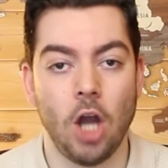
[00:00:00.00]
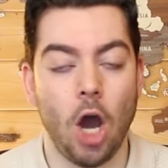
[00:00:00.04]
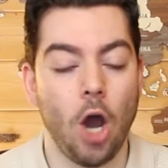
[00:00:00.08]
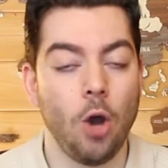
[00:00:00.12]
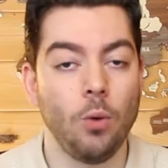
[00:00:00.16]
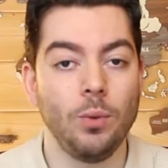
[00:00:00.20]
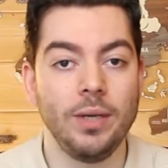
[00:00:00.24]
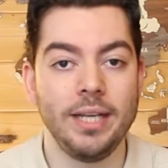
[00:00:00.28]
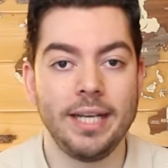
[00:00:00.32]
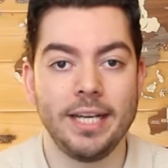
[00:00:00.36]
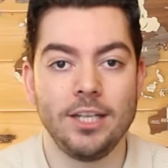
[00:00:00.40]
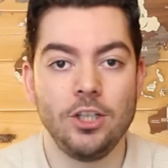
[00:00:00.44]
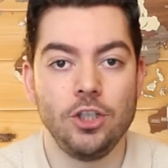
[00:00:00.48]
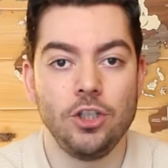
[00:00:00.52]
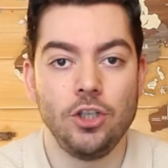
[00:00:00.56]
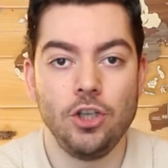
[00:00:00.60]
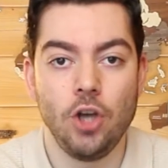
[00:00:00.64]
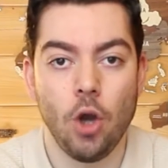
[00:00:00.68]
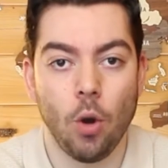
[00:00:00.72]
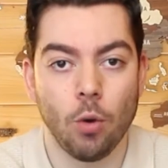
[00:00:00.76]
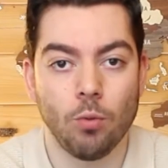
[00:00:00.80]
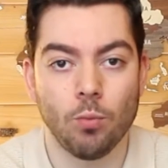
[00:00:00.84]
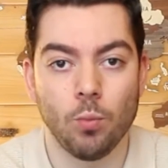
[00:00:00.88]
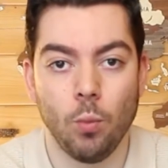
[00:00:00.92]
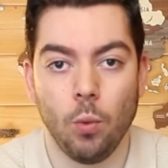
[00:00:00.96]
Not only can you
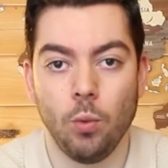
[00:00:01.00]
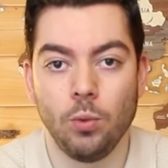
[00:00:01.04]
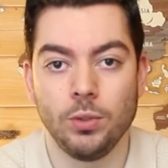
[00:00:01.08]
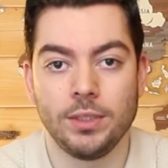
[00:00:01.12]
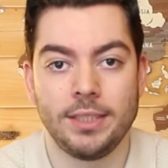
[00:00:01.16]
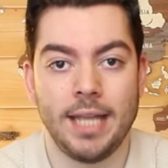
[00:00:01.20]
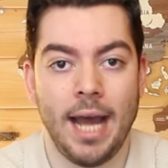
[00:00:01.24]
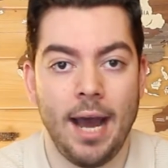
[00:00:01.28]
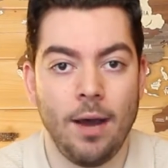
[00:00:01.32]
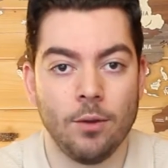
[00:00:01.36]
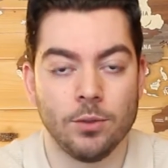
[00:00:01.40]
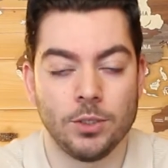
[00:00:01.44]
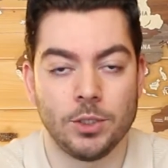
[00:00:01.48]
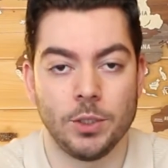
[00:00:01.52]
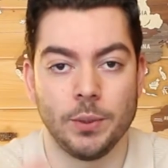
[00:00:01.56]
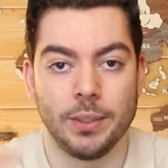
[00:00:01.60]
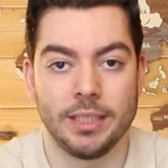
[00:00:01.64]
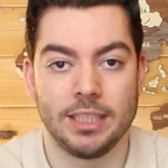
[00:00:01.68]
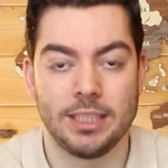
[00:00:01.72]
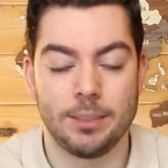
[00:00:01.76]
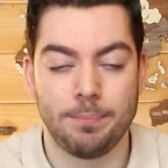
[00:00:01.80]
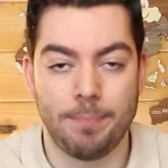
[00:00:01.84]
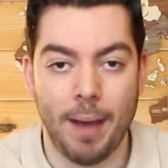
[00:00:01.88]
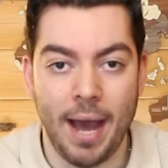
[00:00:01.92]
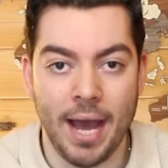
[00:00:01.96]
knock walls down to
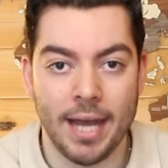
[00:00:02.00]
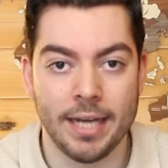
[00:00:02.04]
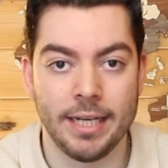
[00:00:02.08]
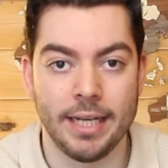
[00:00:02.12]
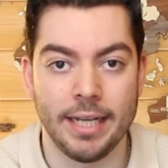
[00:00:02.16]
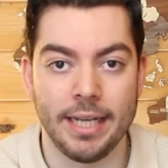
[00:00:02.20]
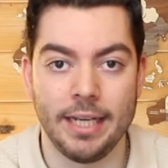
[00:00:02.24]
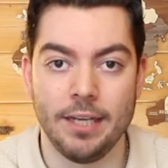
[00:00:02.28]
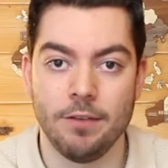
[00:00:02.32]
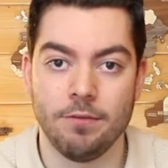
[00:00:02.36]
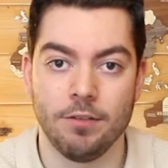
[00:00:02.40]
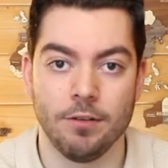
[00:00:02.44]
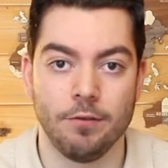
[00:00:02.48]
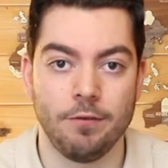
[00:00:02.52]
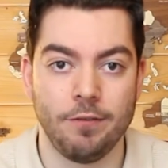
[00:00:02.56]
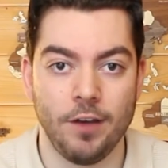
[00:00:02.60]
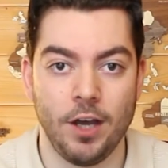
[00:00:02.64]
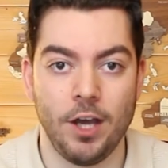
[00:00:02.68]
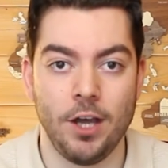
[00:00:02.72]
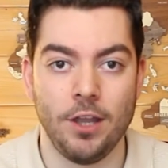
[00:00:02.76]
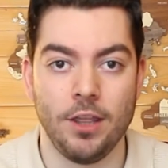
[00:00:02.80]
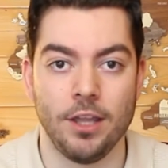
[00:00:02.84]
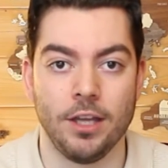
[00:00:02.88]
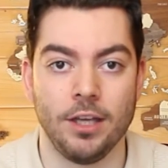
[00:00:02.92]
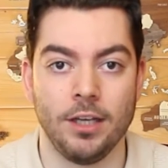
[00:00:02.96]
expand it even
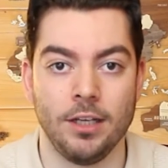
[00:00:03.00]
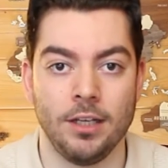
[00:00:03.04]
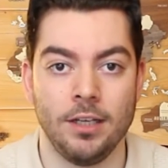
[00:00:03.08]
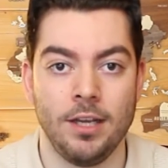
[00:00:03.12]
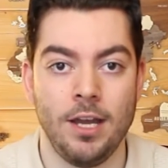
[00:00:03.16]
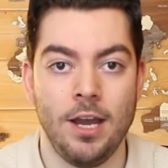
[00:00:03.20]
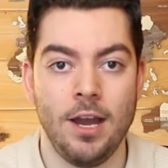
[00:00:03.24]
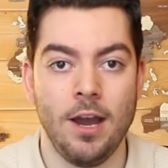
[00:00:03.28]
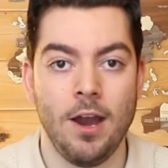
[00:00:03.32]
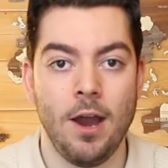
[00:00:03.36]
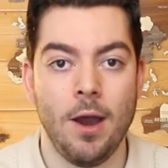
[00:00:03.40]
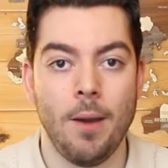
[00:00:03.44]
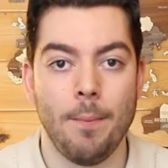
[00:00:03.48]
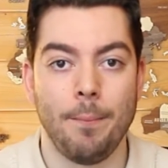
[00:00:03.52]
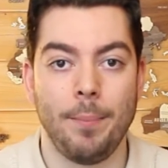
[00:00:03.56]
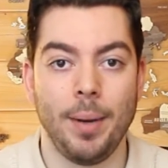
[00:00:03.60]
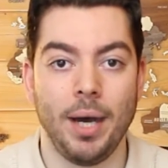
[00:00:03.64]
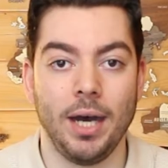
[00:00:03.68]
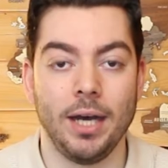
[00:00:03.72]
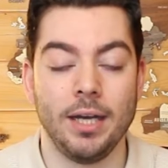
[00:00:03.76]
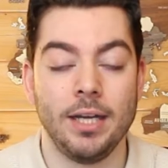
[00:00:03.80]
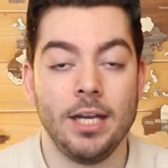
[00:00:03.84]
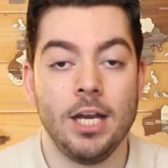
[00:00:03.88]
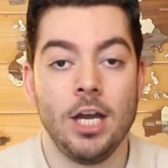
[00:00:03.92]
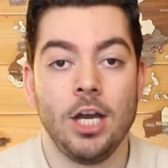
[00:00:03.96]
further,
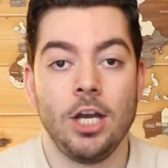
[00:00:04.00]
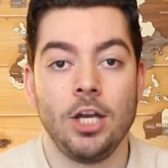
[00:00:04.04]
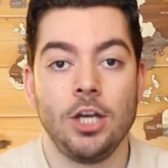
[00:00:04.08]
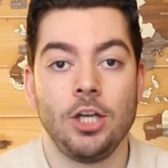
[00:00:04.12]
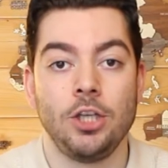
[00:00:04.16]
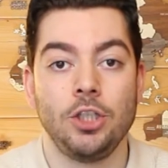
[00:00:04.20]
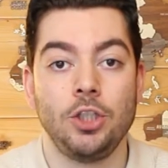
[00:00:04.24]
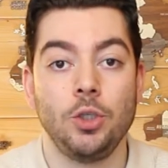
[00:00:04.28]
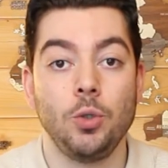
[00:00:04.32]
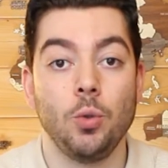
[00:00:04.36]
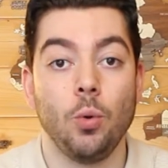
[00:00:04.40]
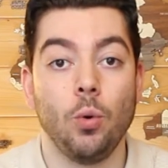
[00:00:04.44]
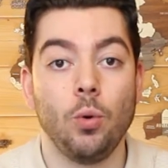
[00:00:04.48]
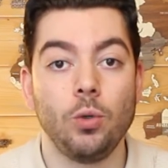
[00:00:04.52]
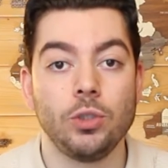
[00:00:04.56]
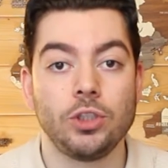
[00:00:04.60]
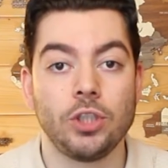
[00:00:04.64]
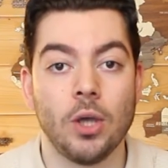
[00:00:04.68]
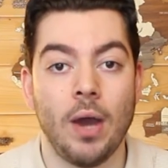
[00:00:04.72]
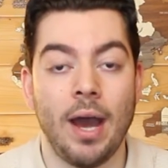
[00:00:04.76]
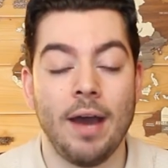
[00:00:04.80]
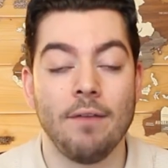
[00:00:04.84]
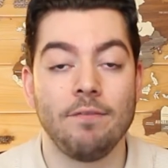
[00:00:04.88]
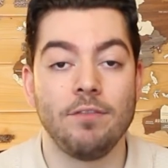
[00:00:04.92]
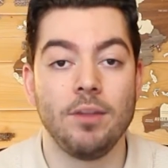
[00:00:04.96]
but you
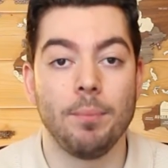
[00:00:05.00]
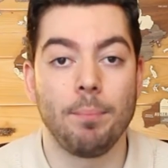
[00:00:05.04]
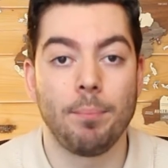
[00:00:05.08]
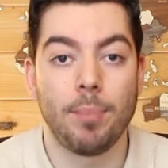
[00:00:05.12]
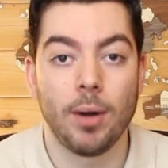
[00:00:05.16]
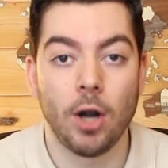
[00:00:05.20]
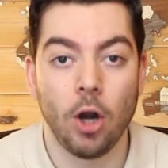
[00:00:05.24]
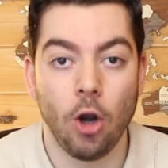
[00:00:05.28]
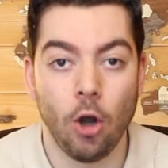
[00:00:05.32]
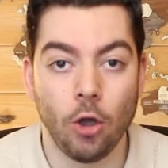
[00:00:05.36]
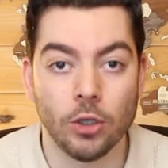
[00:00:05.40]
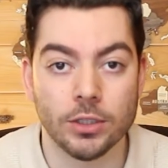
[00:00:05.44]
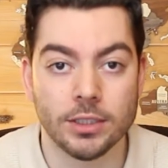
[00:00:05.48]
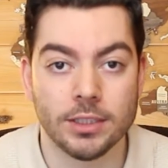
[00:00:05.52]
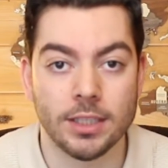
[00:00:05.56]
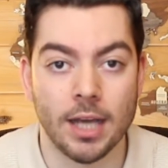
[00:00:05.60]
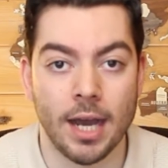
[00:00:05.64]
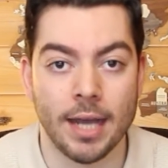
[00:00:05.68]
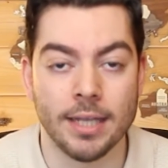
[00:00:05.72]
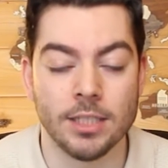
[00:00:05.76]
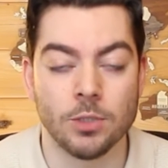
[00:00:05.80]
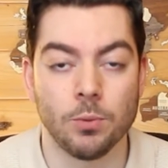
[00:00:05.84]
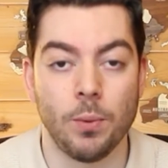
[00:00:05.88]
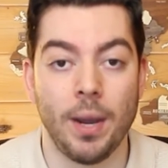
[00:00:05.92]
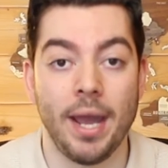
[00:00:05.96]
also have the plot
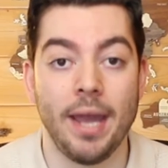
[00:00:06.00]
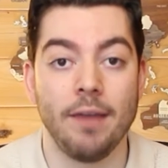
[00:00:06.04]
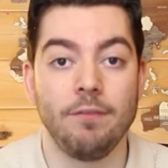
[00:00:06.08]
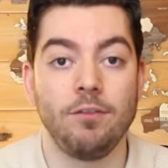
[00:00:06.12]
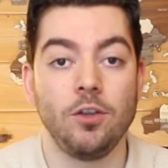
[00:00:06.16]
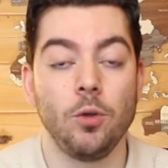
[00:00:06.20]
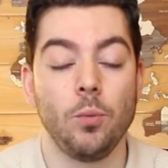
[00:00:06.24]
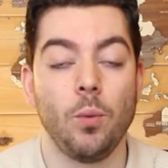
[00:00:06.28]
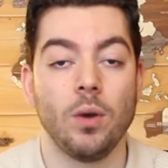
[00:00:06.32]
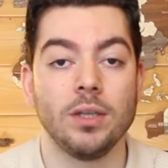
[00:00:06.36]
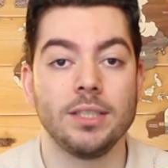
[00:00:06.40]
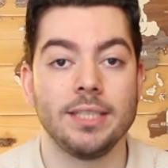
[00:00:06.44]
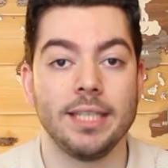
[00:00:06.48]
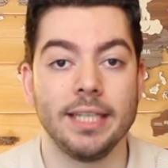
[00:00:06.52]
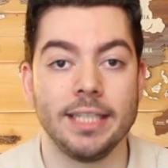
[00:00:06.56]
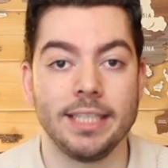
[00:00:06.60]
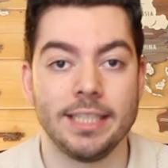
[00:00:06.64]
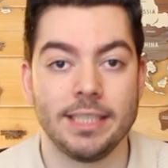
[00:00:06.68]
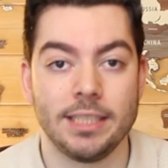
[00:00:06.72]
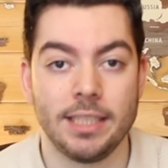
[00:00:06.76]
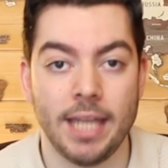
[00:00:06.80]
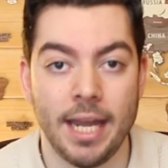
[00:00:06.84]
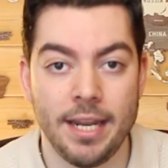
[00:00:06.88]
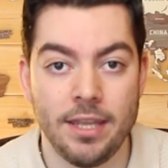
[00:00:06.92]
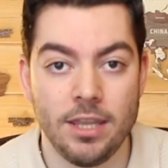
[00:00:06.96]
size where if you want to
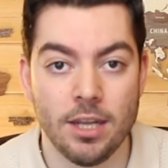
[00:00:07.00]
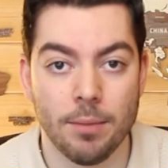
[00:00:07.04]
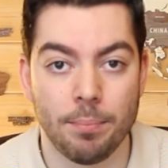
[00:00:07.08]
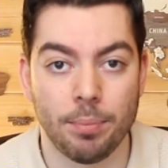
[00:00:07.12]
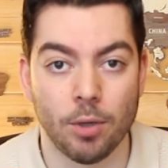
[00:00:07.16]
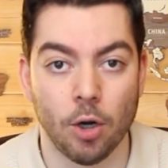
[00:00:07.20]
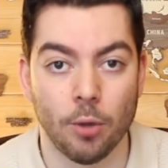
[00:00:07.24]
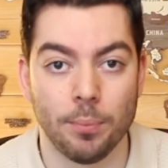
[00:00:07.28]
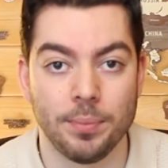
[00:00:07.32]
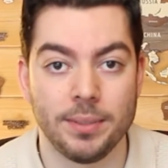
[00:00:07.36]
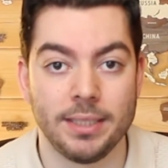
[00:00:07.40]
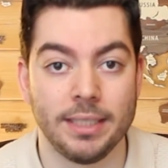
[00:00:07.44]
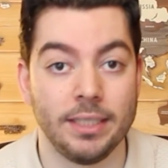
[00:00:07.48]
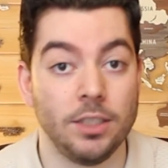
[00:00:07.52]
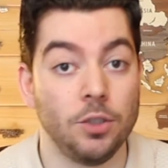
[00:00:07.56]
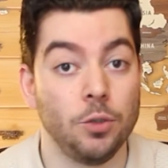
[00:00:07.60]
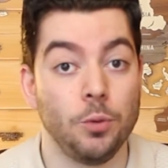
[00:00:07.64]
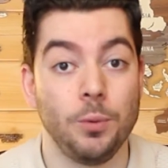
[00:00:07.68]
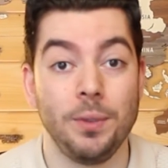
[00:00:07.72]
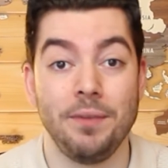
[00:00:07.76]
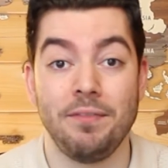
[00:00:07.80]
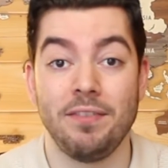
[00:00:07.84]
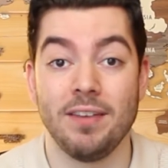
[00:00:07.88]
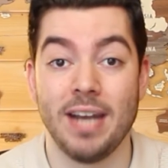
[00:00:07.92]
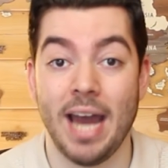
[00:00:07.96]
extend the property,
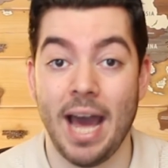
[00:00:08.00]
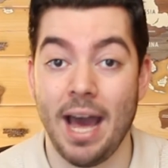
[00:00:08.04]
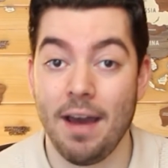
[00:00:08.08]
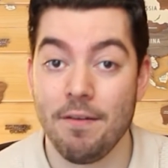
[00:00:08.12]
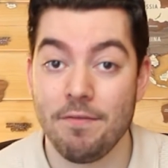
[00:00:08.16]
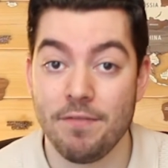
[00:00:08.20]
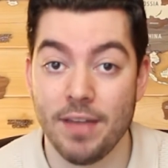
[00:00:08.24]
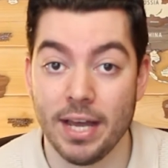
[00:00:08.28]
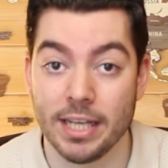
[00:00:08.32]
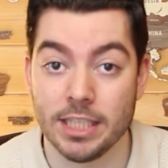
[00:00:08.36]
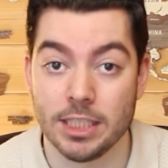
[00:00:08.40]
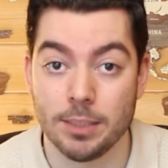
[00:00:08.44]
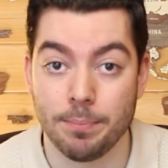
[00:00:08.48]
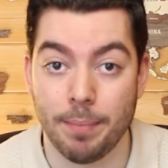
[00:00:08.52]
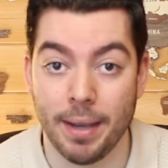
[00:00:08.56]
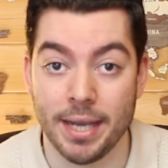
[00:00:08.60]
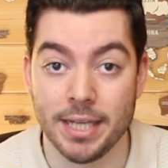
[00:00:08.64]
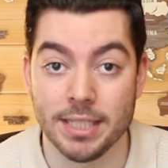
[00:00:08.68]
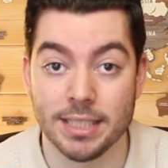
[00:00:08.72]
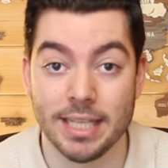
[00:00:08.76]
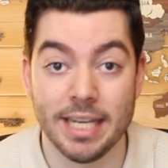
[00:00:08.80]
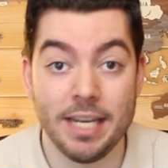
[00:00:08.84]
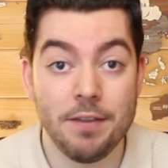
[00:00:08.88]
you even have that space.